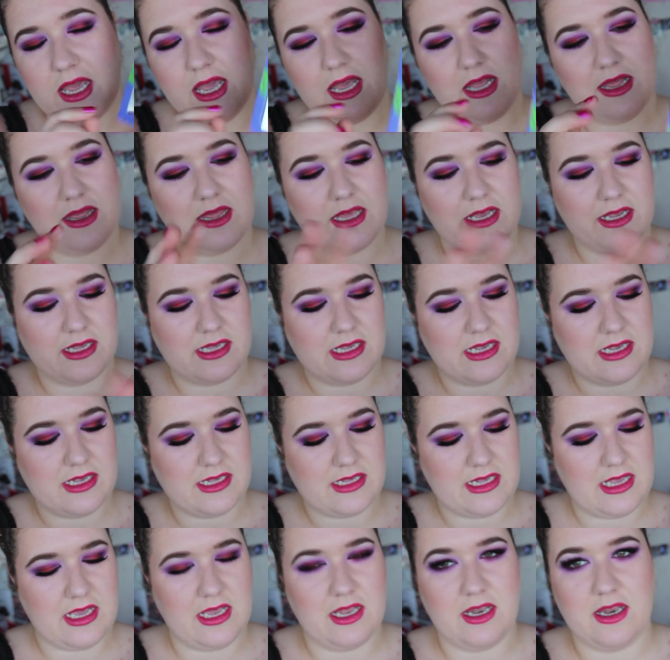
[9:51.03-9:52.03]
And this
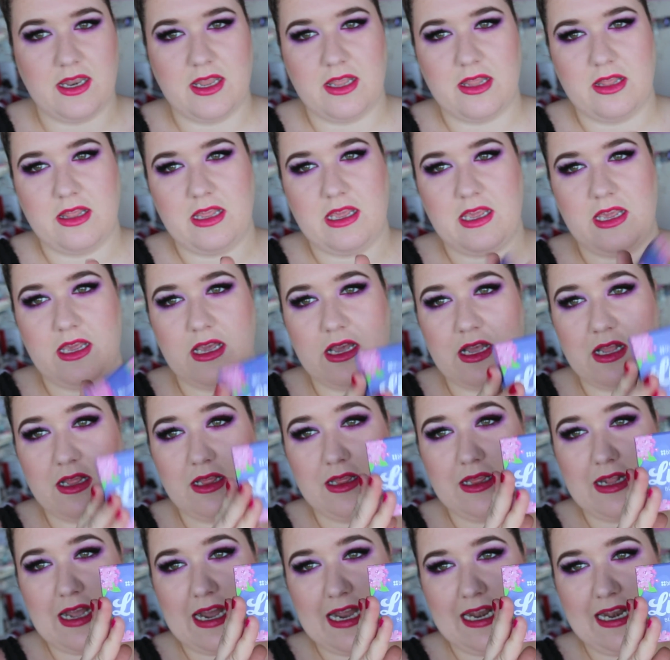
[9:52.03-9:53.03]
is in the
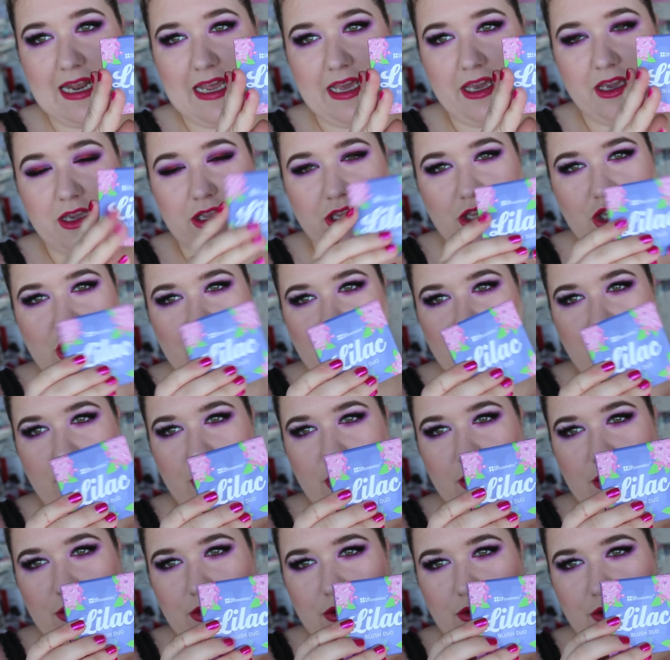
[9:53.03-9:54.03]
lilac
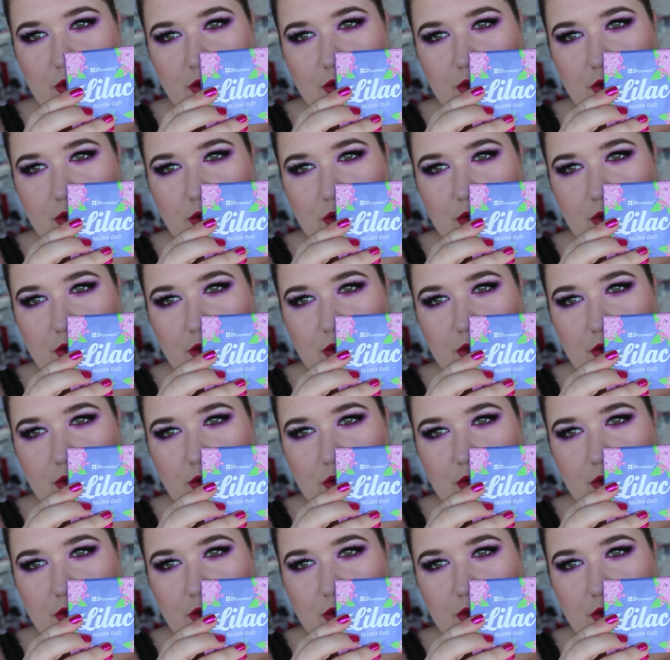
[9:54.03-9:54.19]
duo.